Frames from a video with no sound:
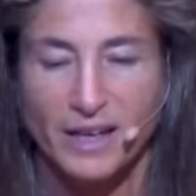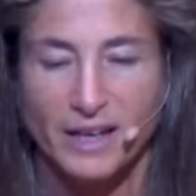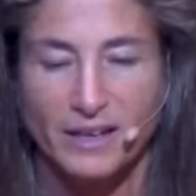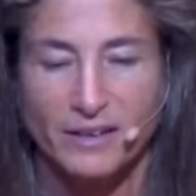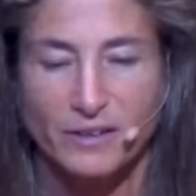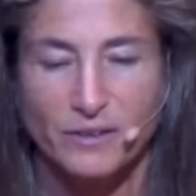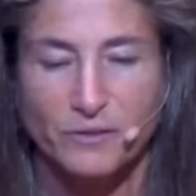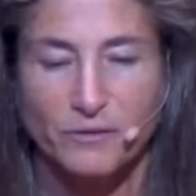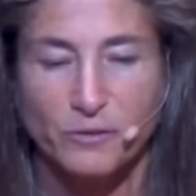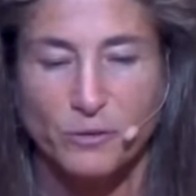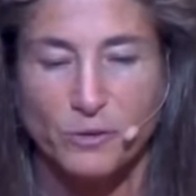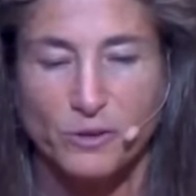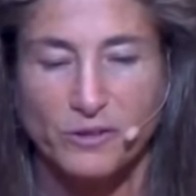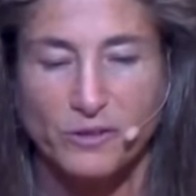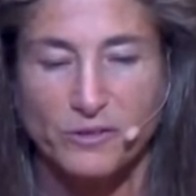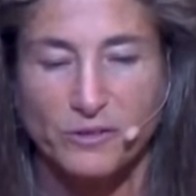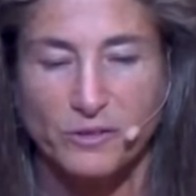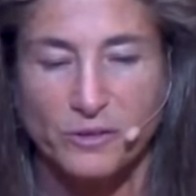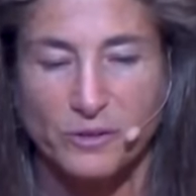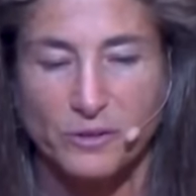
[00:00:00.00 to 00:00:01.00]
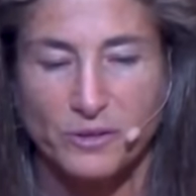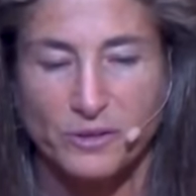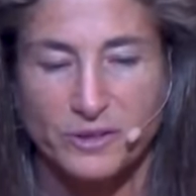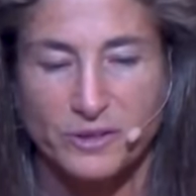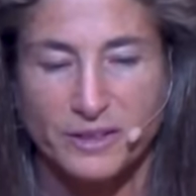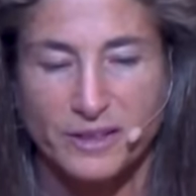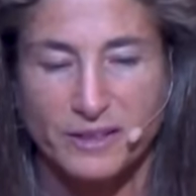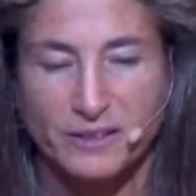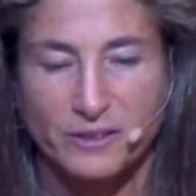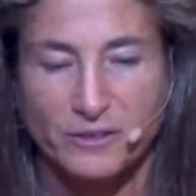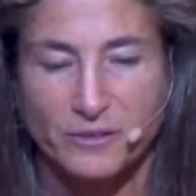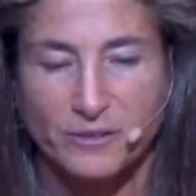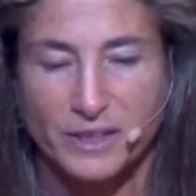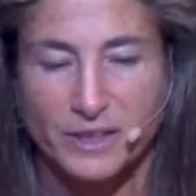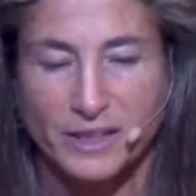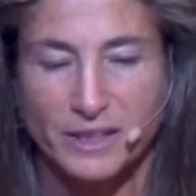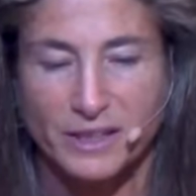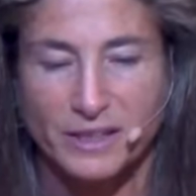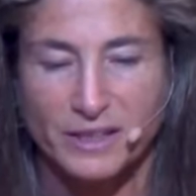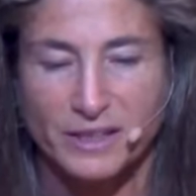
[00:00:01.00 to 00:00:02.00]
In the 4th
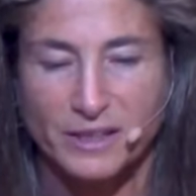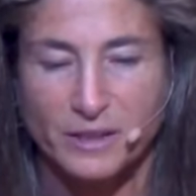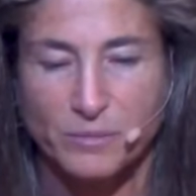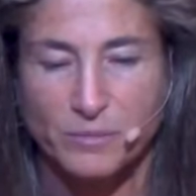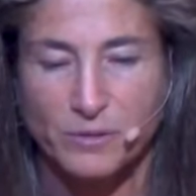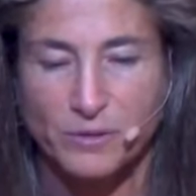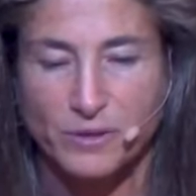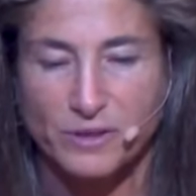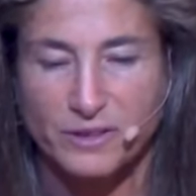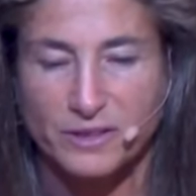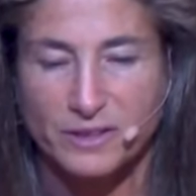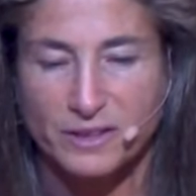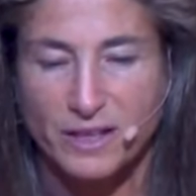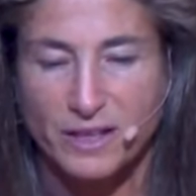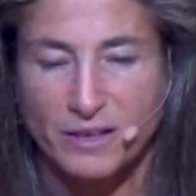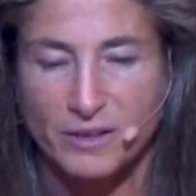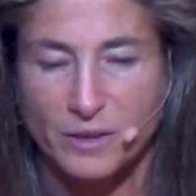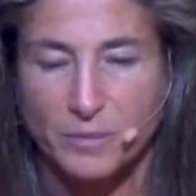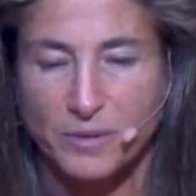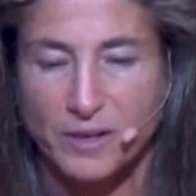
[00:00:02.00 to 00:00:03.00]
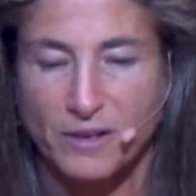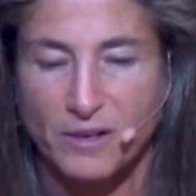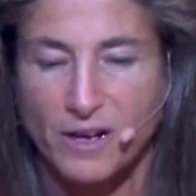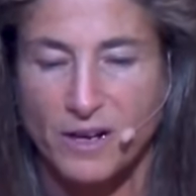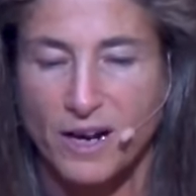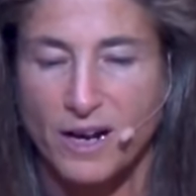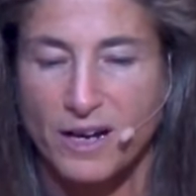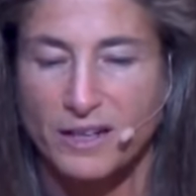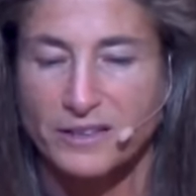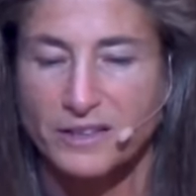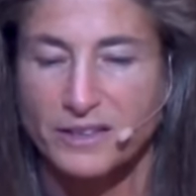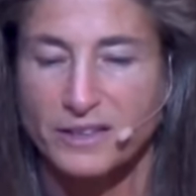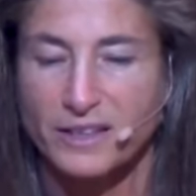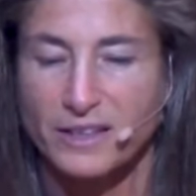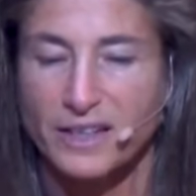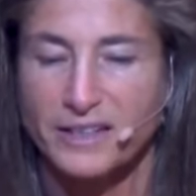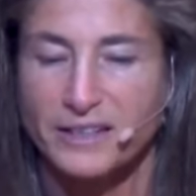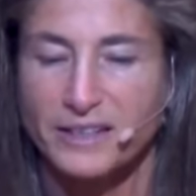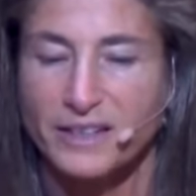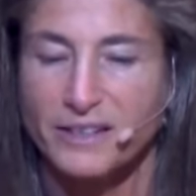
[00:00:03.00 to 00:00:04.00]
century, Indian Buddhist scholar
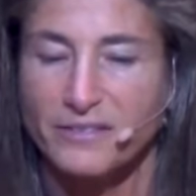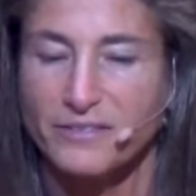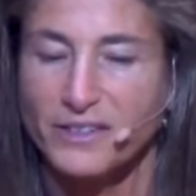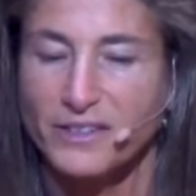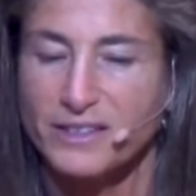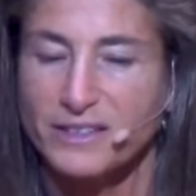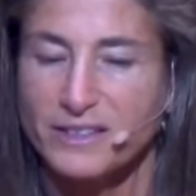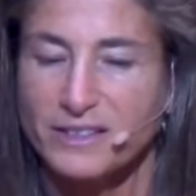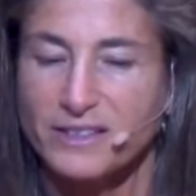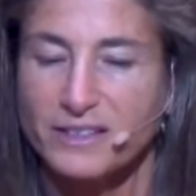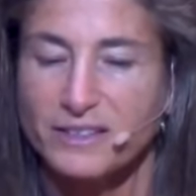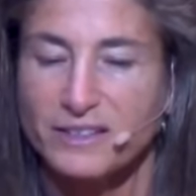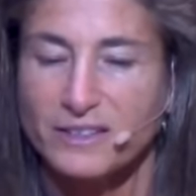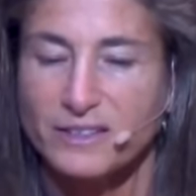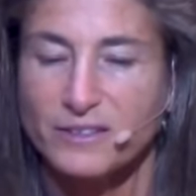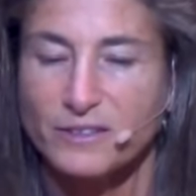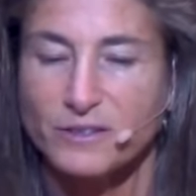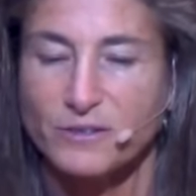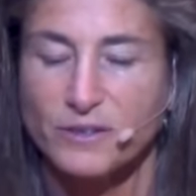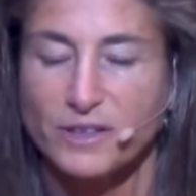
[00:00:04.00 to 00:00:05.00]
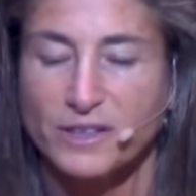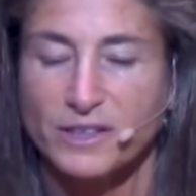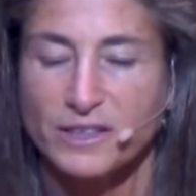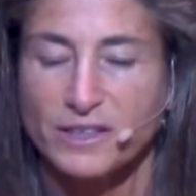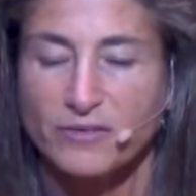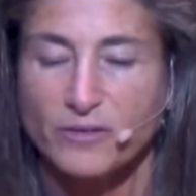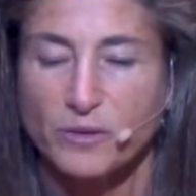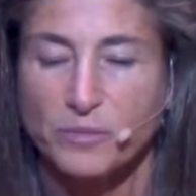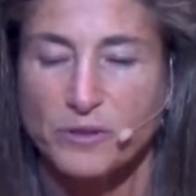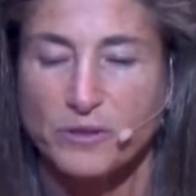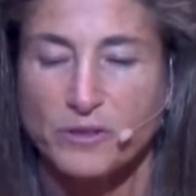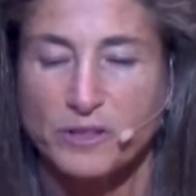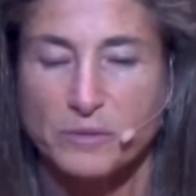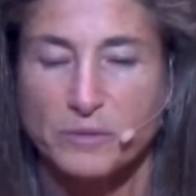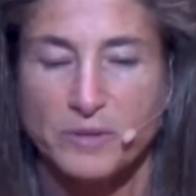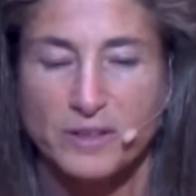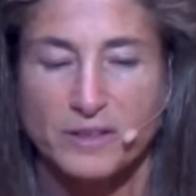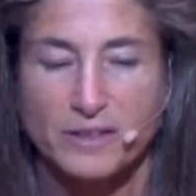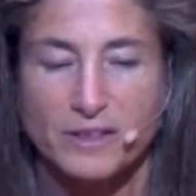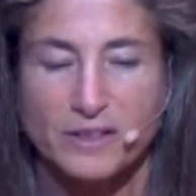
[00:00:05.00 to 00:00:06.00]
Bharahata identified 6 degrees of
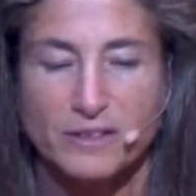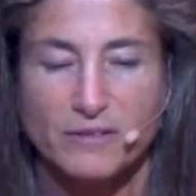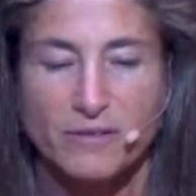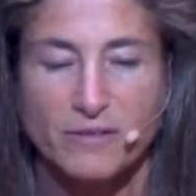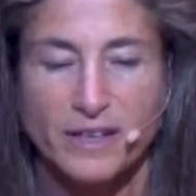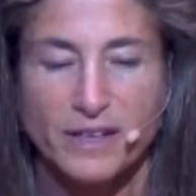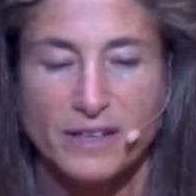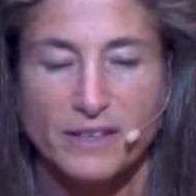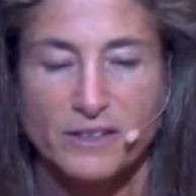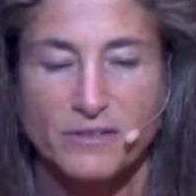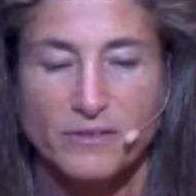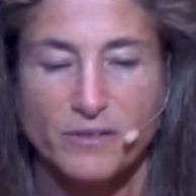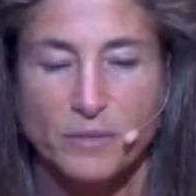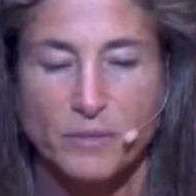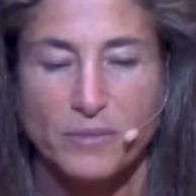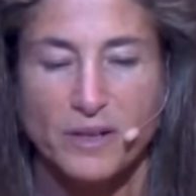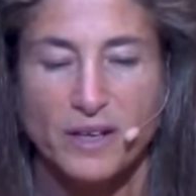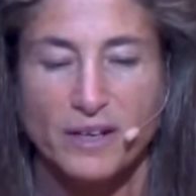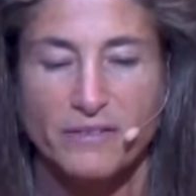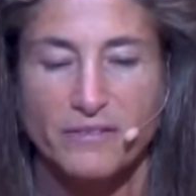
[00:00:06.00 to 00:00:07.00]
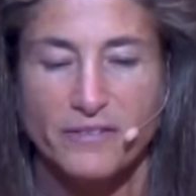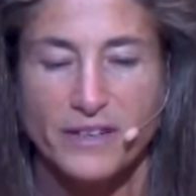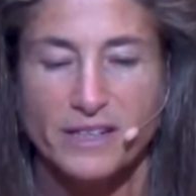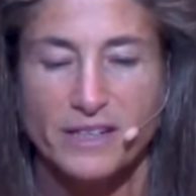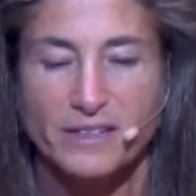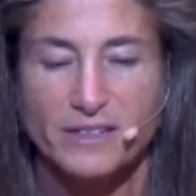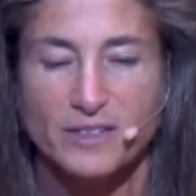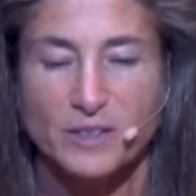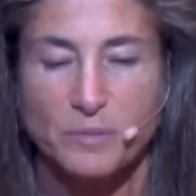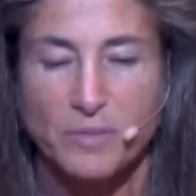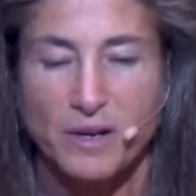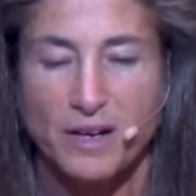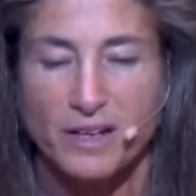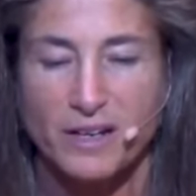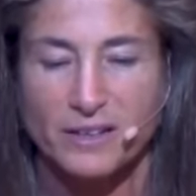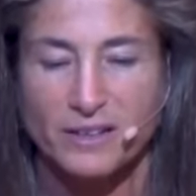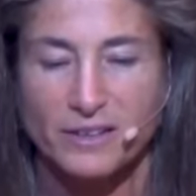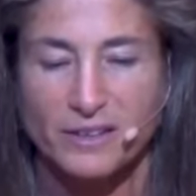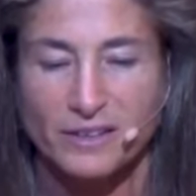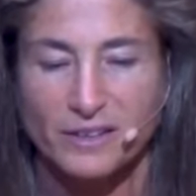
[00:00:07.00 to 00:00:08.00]
amusement. These range from a faint
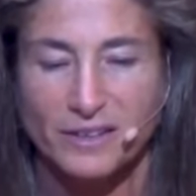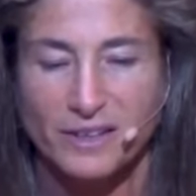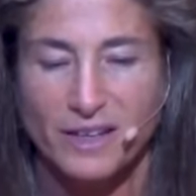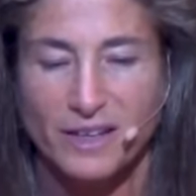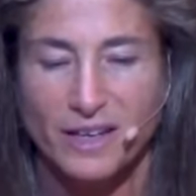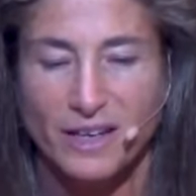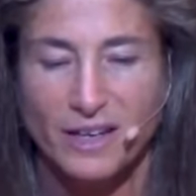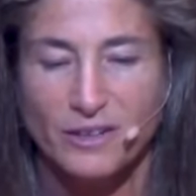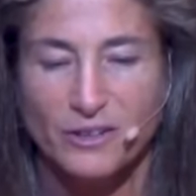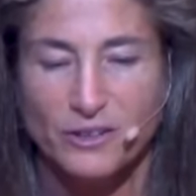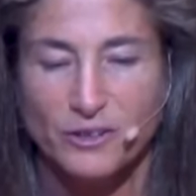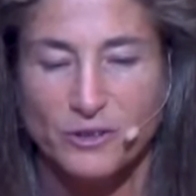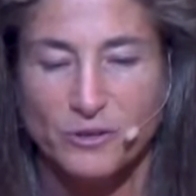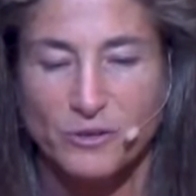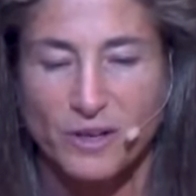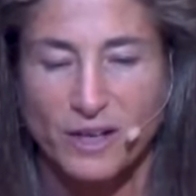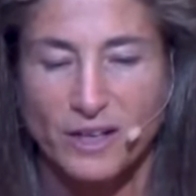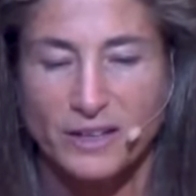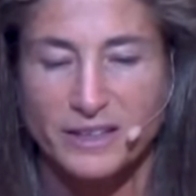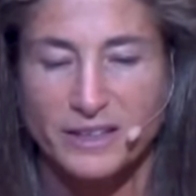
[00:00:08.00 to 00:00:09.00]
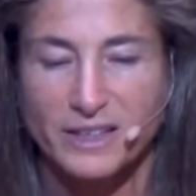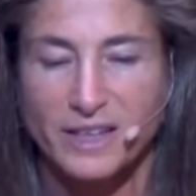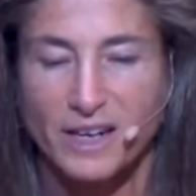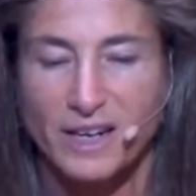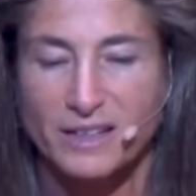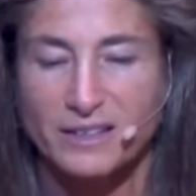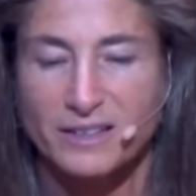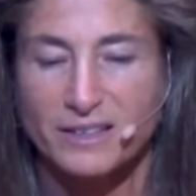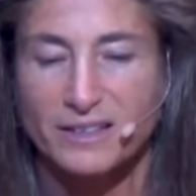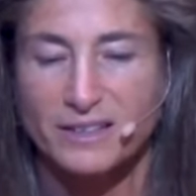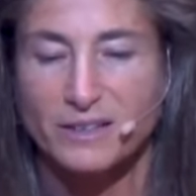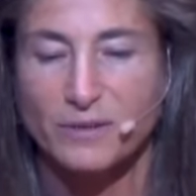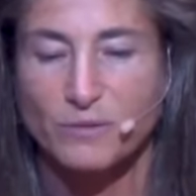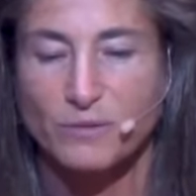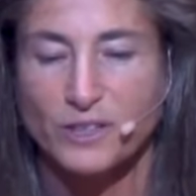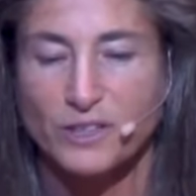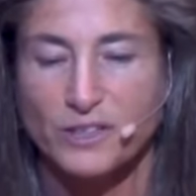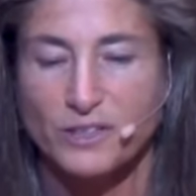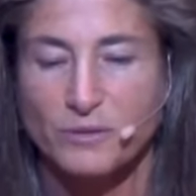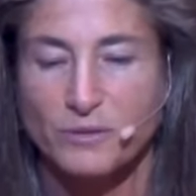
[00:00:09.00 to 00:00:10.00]
smile to adihasta,
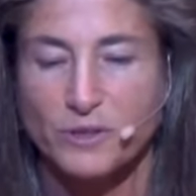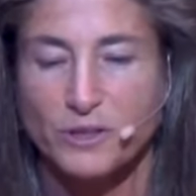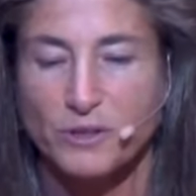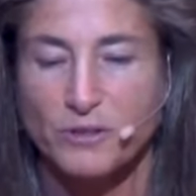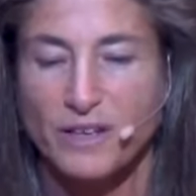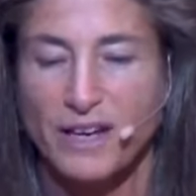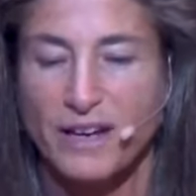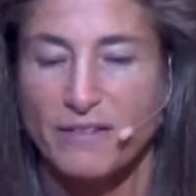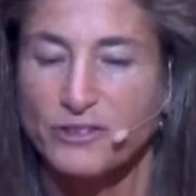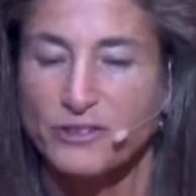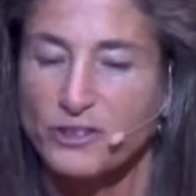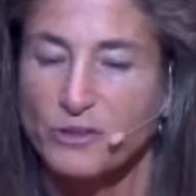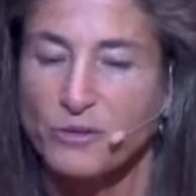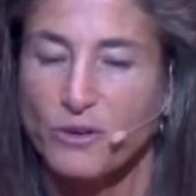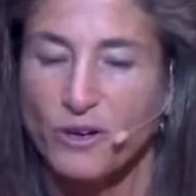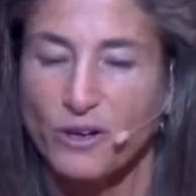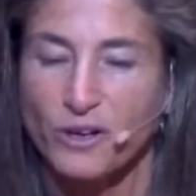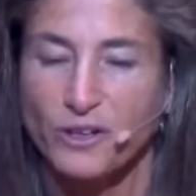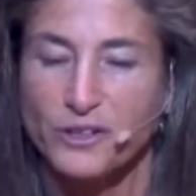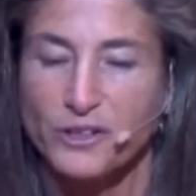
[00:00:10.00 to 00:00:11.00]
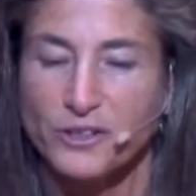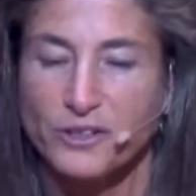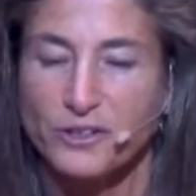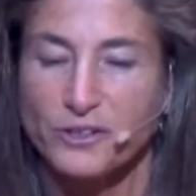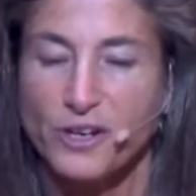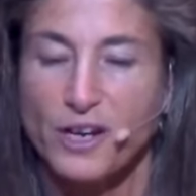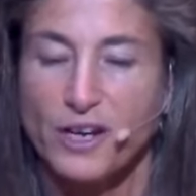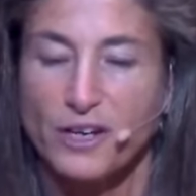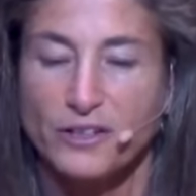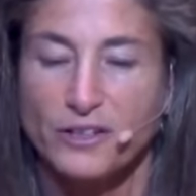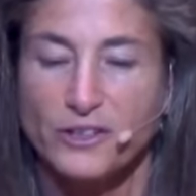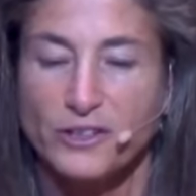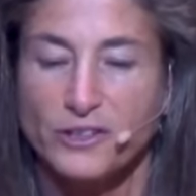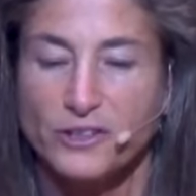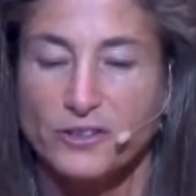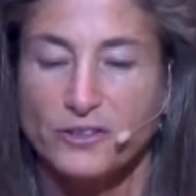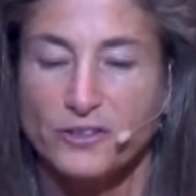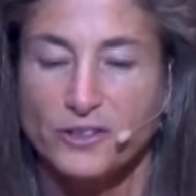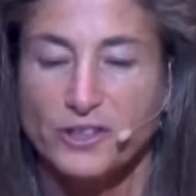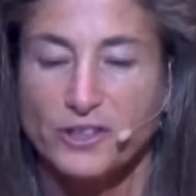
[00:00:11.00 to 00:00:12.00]
which is when you laugh so hard your
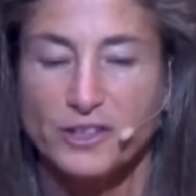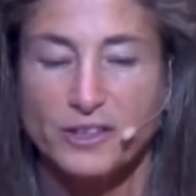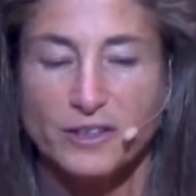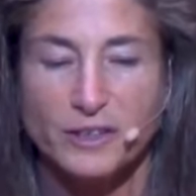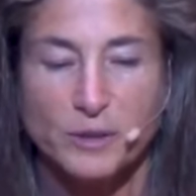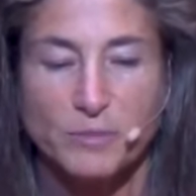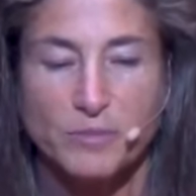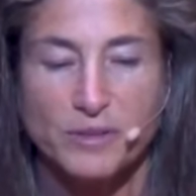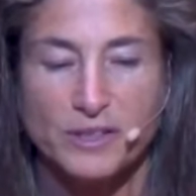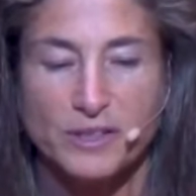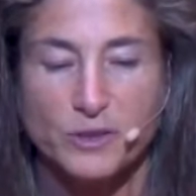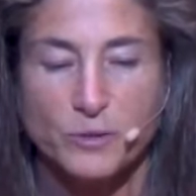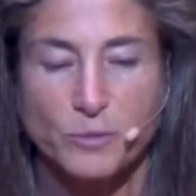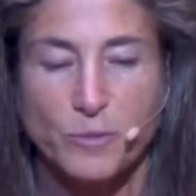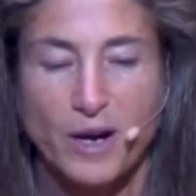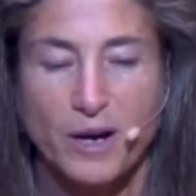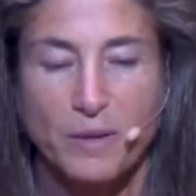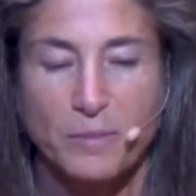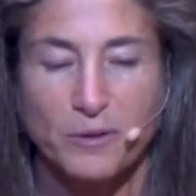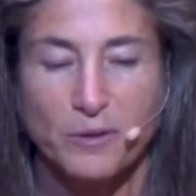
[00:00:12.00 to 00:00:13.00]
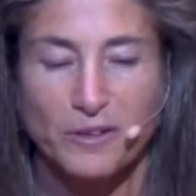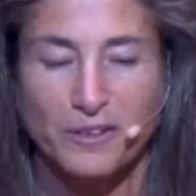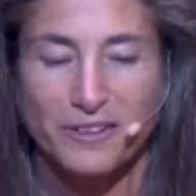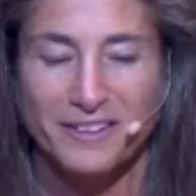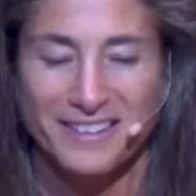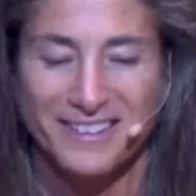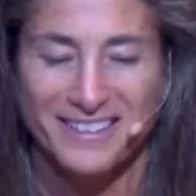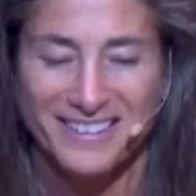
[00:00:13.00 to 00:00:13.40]
jiggly bits wobble.